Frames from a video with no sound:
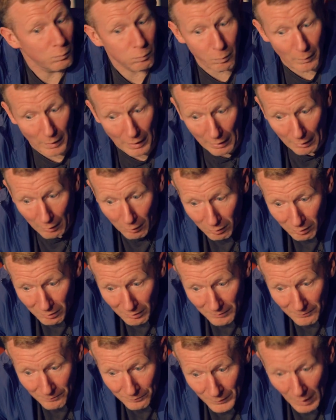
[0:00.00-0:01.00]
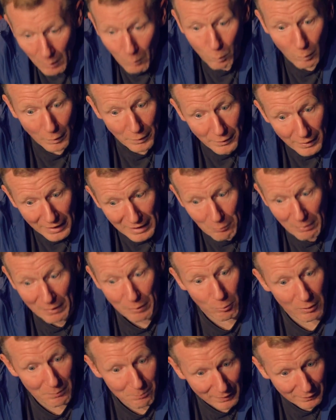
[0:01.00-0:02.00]
Well, one night when
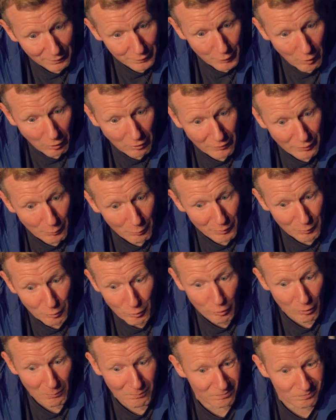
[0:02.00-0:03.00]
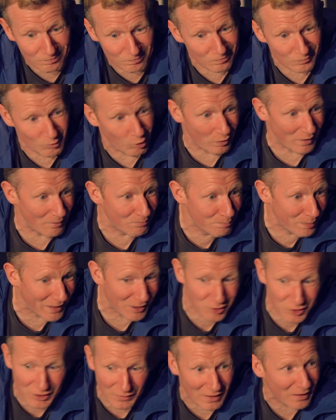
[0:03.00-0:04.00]
they were both young, they were out on the
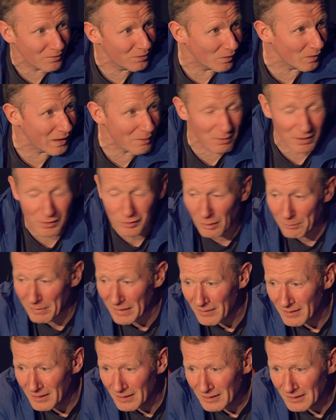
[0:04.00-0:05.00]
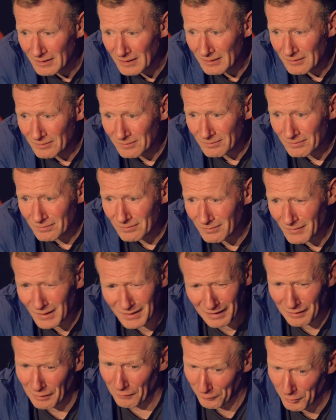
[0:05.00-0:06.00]
pish at the Labour Clubby. They'd
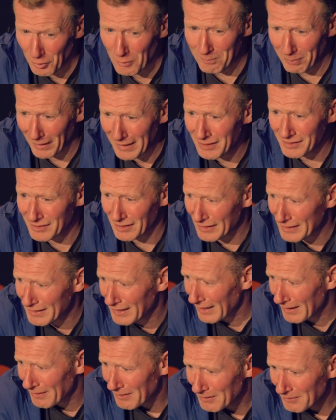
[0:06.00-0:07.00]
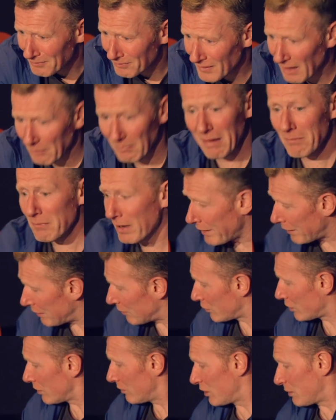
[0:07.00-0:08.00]
had a few pints, like, eh? And my mother
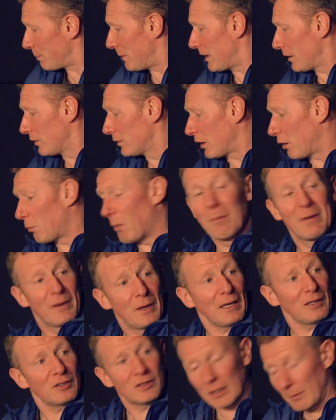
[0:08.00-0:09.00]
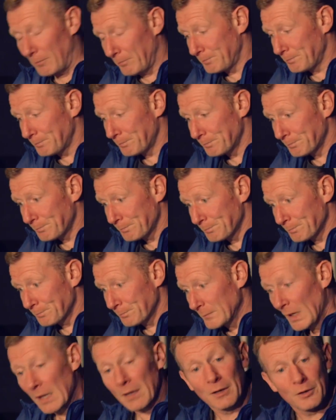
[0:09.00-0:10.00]
is speaking to the woman next to her.
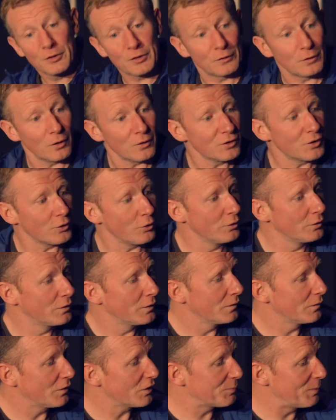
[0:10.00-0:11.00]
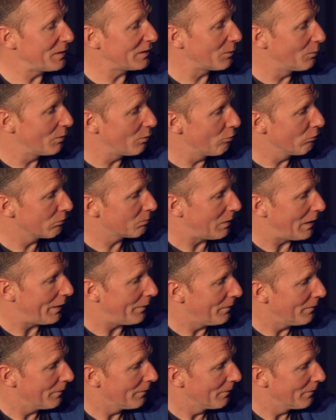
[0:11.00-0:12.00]
She turns around to speak to my old
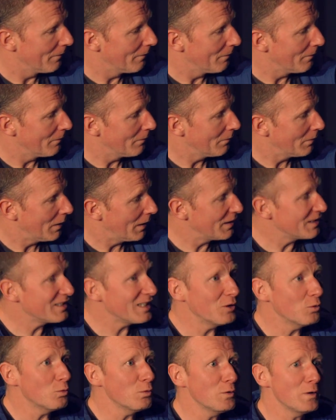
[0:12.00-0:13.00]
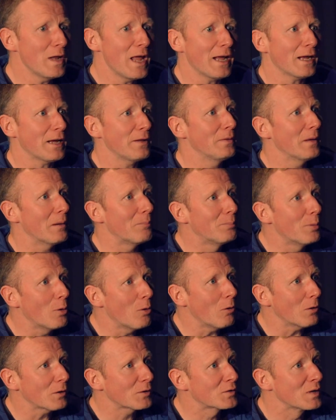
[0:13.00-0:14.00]
man, and is he no neck in the
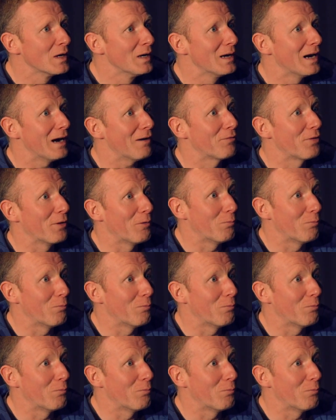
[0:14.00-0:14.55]
box of the